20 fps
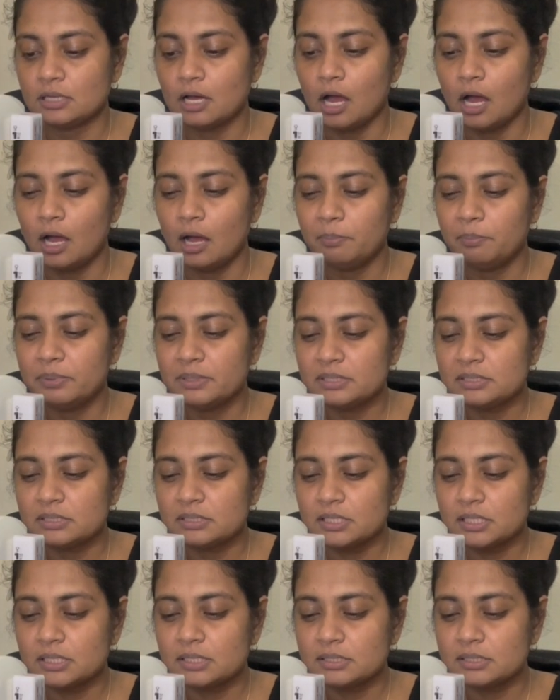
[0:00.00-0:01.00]
upper
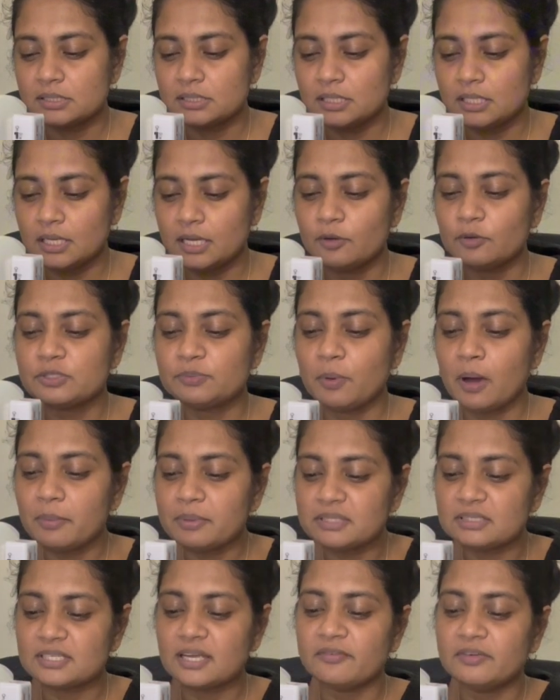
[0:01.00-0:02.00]
60, it was probably
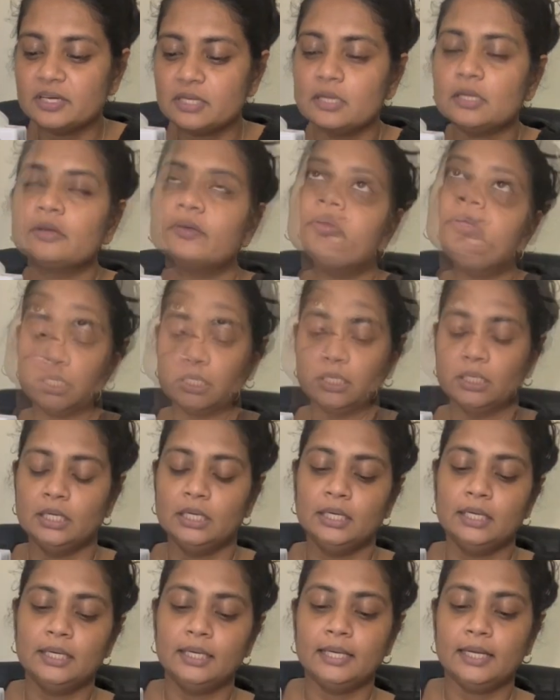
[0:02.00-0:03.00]
70 degrees
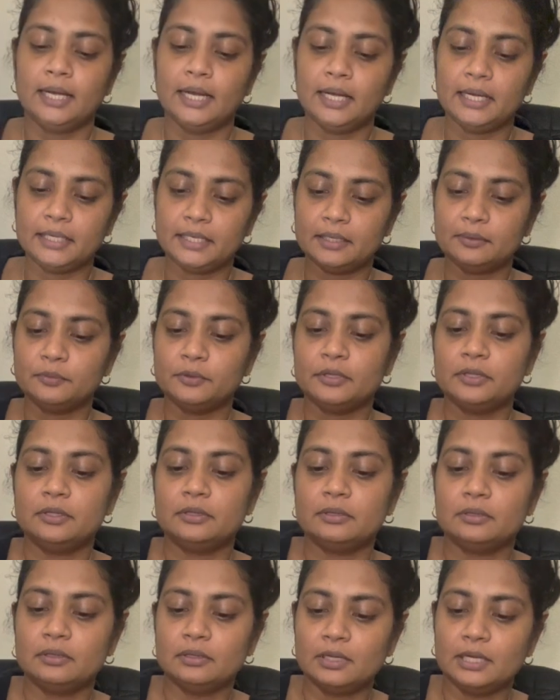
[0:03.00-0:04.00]
and
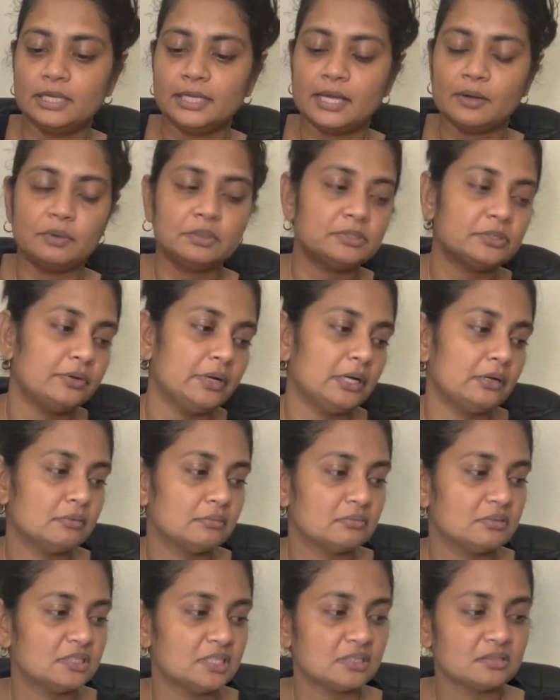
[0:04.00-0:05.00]
that was around
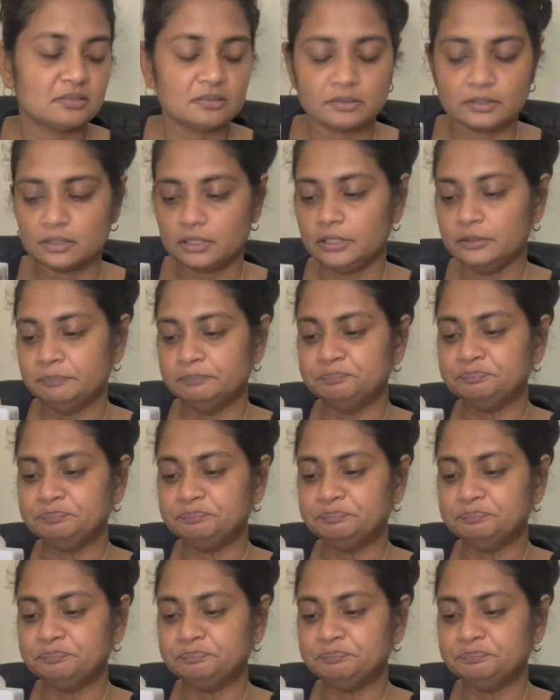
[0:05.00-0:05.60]
6:30.